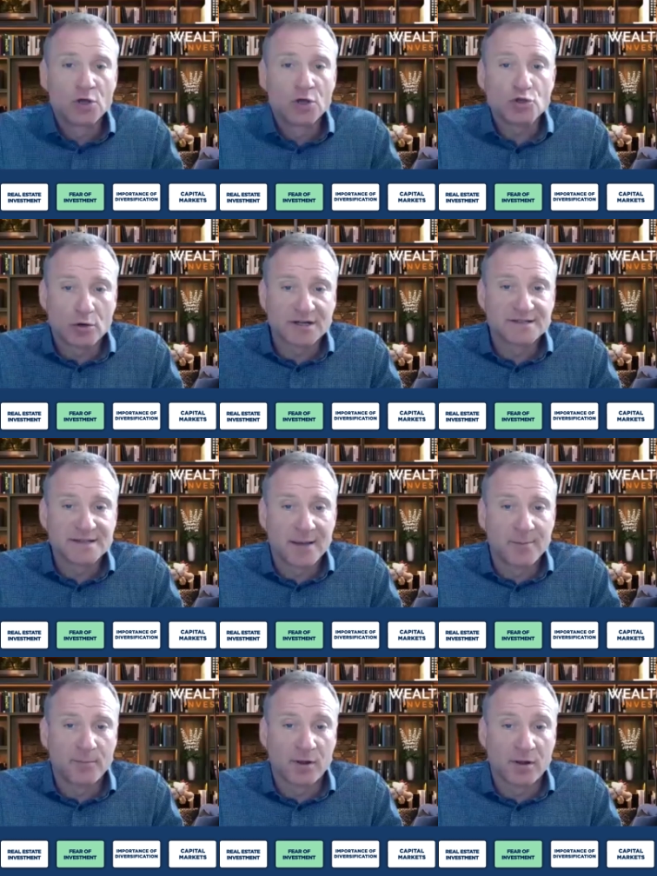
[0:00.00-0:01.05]
your
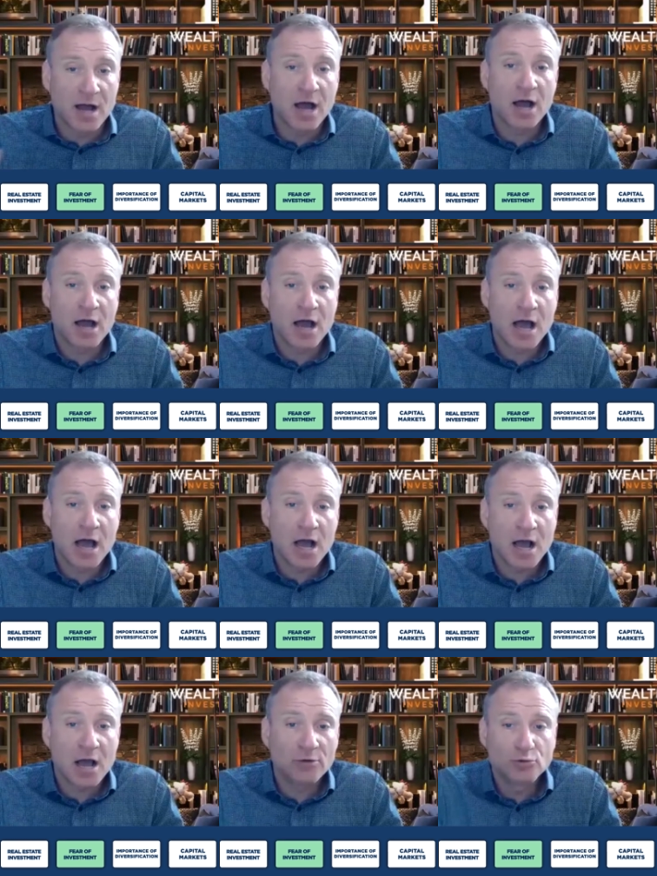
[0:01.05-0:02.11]
example. How, how,
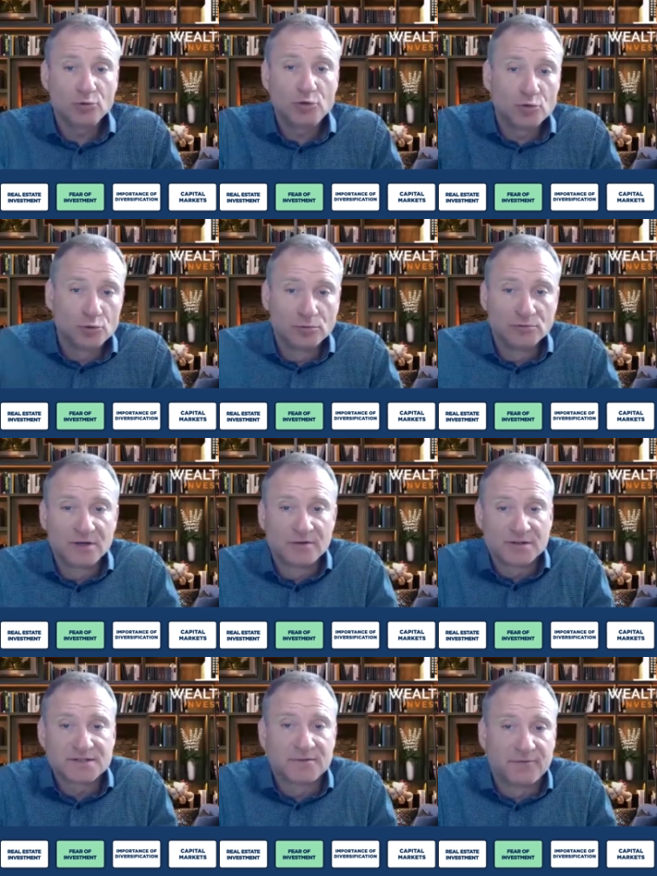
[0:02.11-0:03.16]
how do you
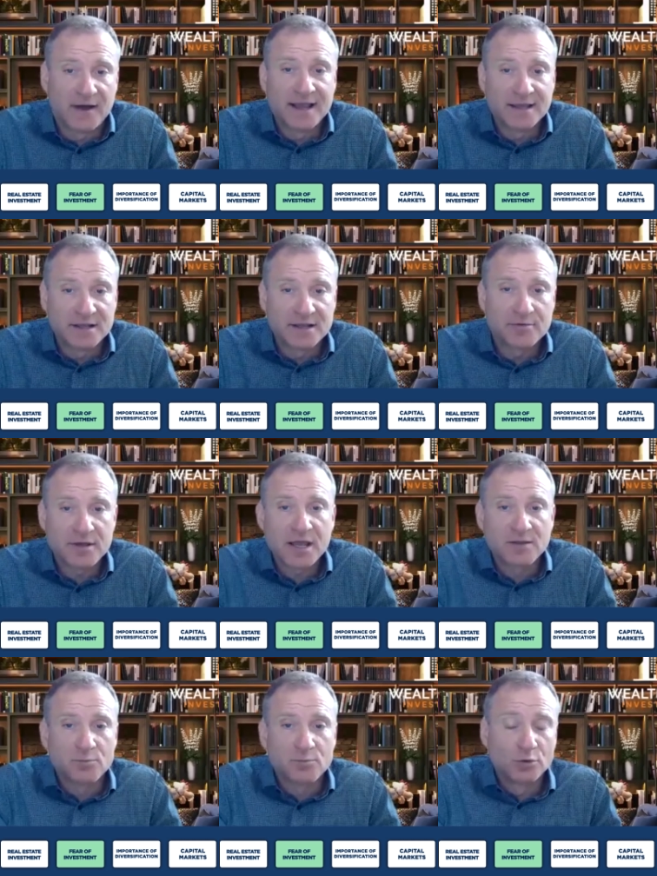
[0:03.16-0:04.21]
diversify and
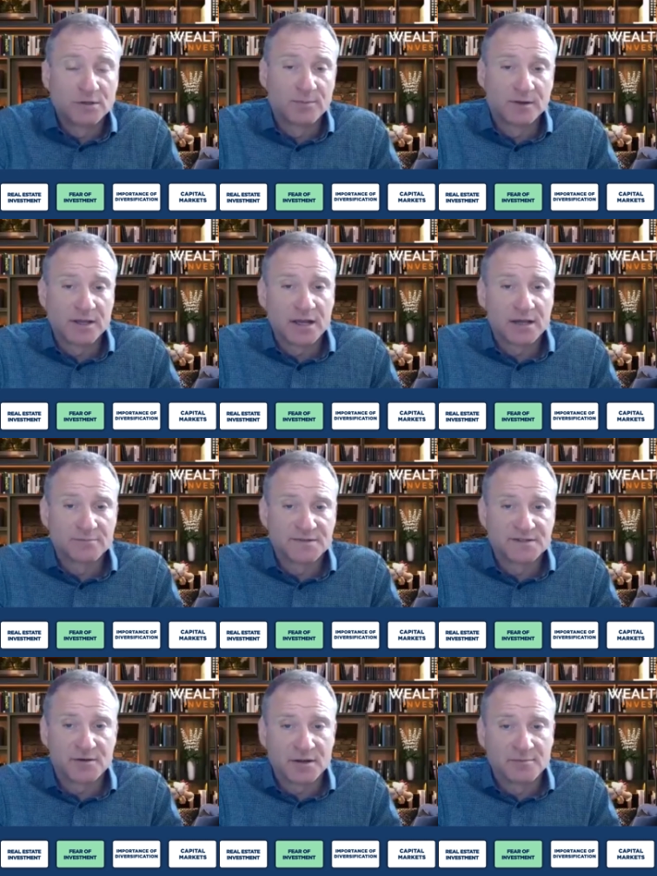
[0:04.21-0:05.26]
create multiple income
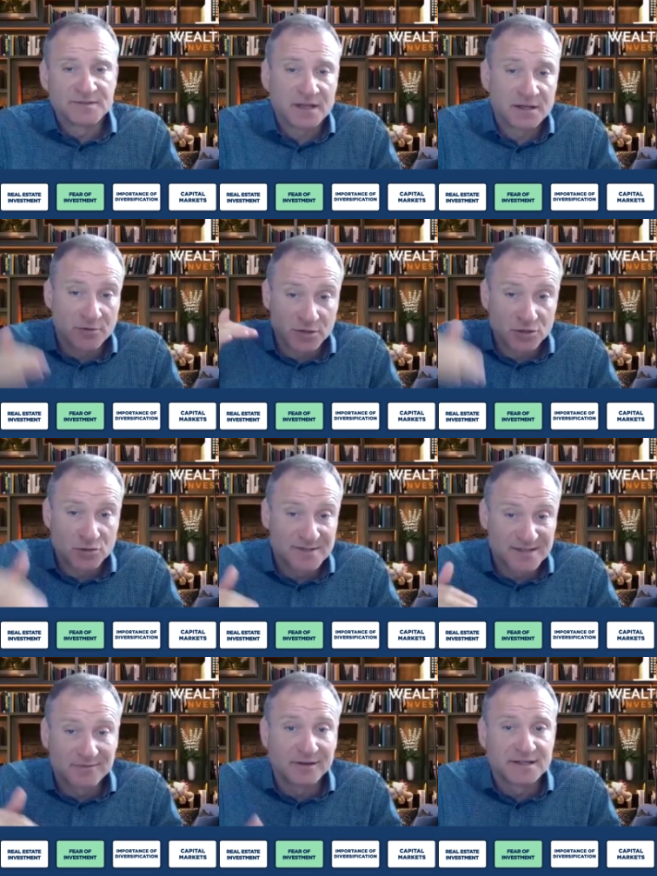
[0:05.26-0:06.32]
streams and reduce
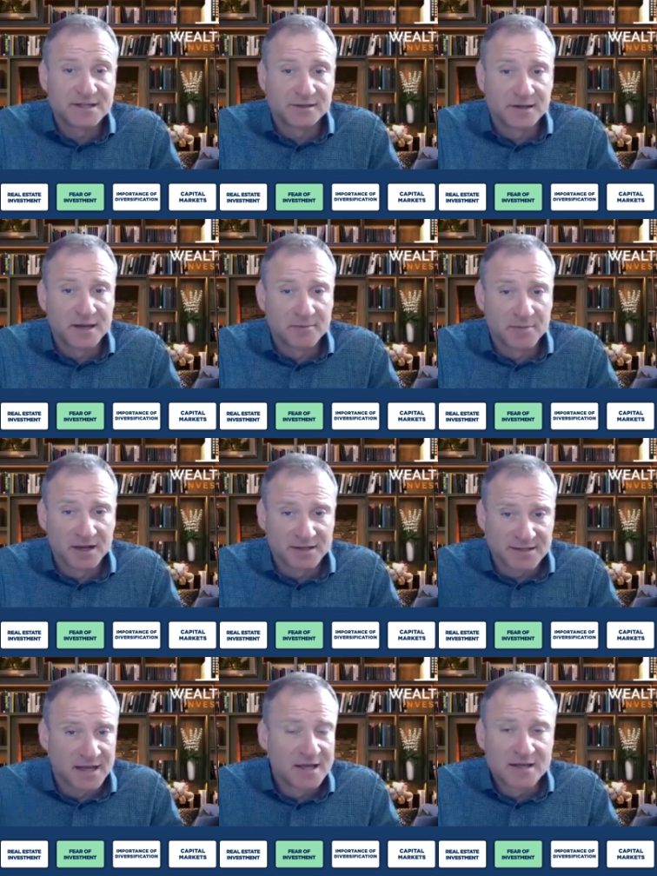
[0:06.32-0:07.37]
the volatility?
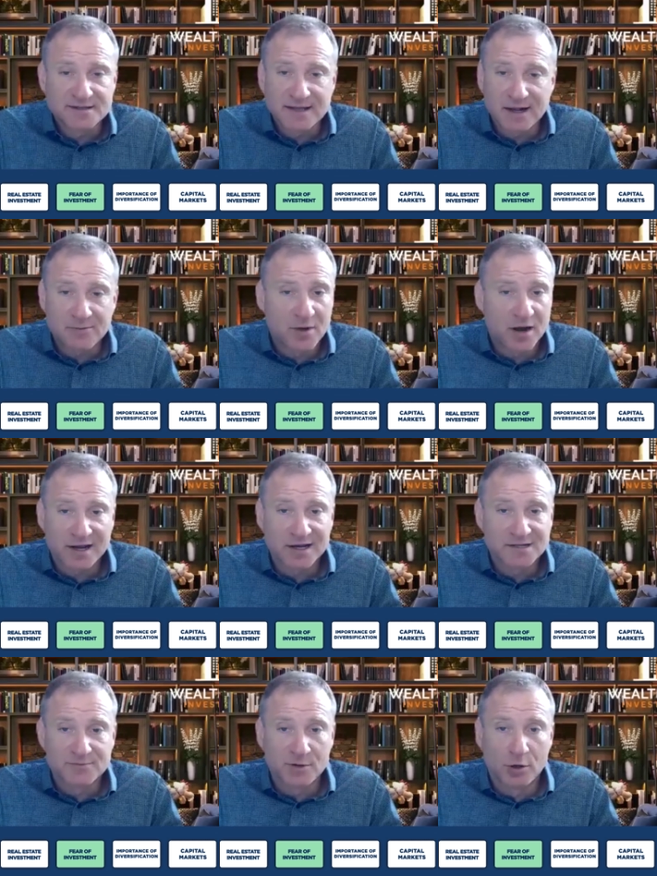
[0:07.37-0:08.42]
Because stock market,
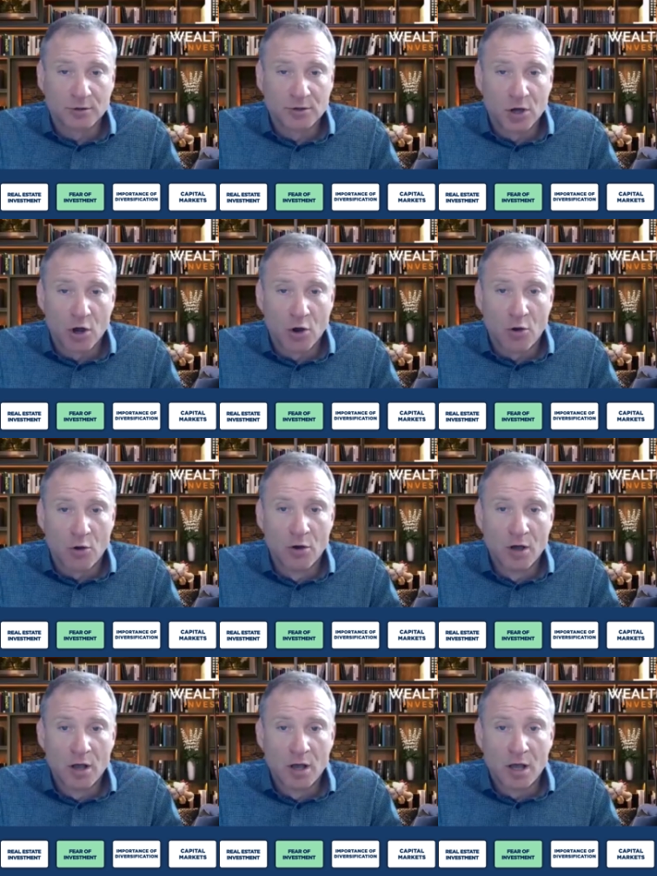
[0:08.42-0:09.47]
as we all
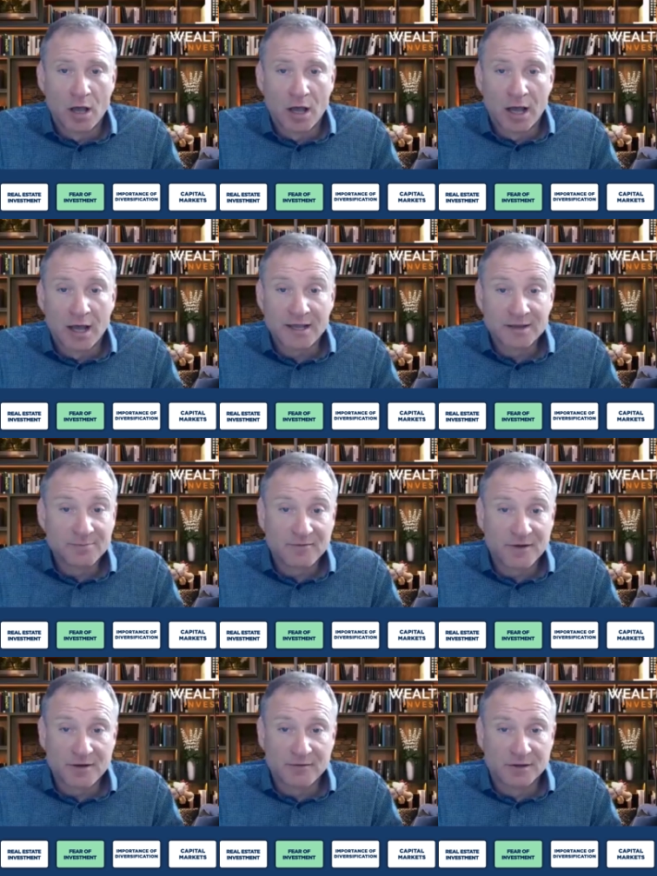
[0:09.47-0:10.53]
know, uh, can be
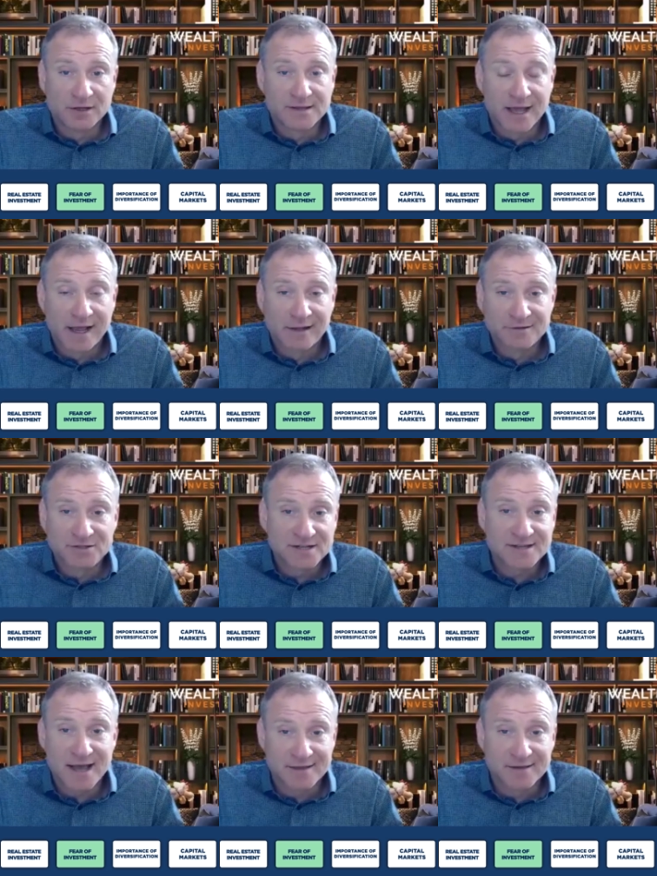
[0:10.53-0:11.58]
very volatile.
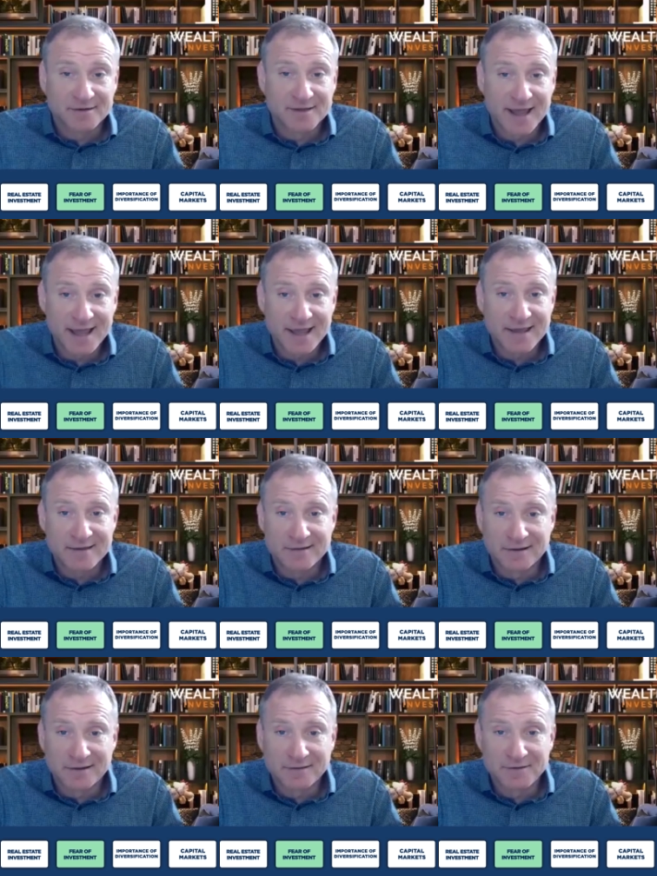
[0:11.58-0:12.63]
Just the other day,
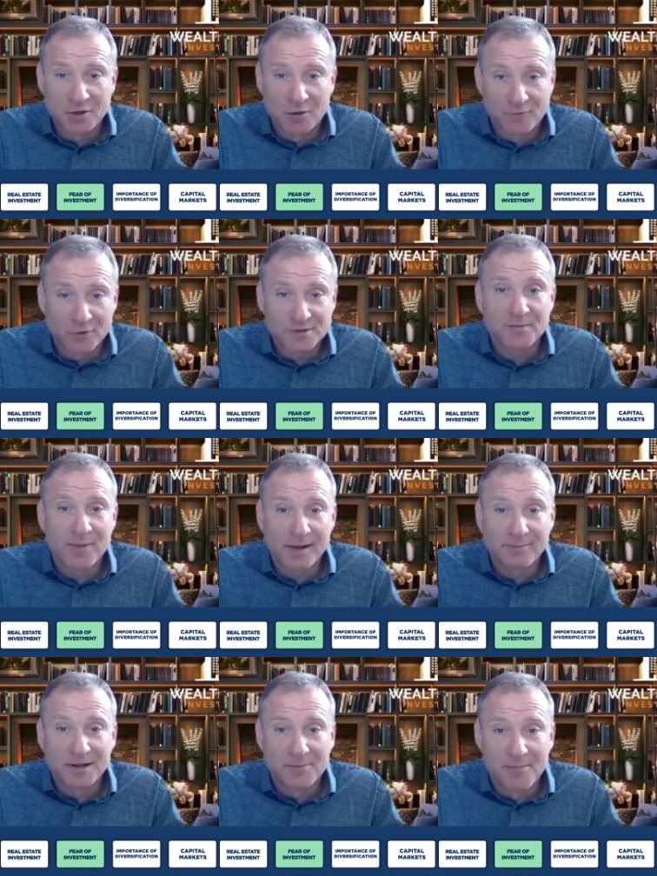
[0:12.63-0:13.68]
uh, you know, First
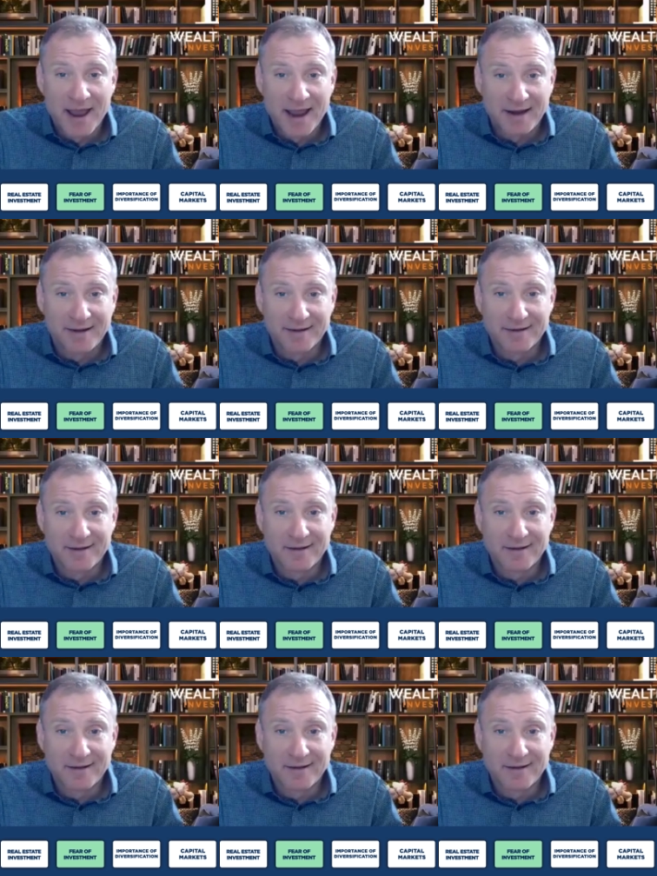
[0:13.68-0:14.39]
Republic Bank